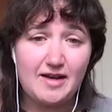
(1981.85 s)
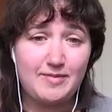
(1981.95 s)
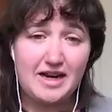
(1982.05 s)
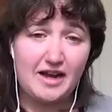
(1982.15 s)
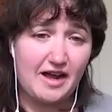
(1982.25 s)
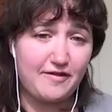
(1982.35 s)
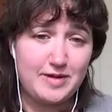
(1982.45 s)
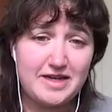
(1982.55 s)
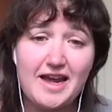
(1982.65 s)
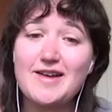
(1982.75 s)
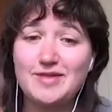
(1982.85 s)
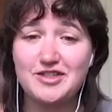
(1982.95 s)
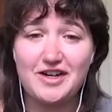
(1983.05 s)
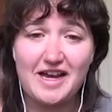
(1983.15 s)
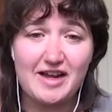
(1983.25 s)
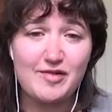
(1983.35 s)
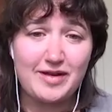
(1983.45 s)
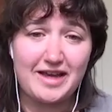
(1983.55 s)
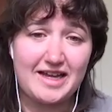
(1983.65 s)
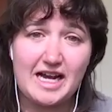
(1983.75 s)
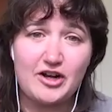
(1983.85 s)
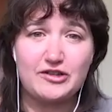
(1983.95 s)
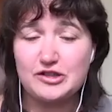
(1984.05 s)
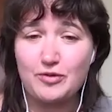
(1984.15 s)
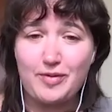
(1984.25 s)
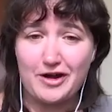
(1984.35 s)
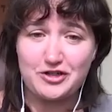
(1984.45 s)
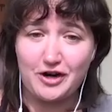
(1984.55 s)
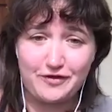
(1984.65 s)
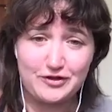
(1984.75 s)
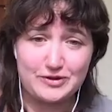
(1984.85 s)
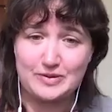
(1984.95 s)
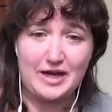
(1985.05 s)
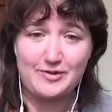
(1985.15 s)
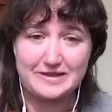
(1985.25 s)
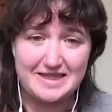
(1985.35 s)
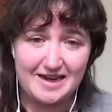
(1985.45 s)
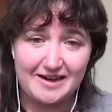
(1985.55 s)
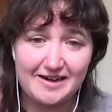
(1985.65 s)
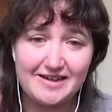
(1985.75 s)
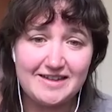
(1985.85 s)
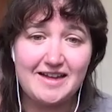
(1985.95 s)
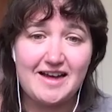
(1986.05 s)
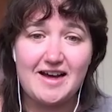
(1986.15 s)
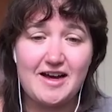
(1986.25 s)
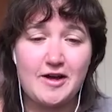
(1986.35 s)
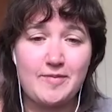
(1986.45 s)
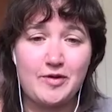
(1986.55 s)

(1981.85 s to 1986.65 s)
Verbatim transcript: mean I, have been to amsterdam and i also bought truffles when i was there um,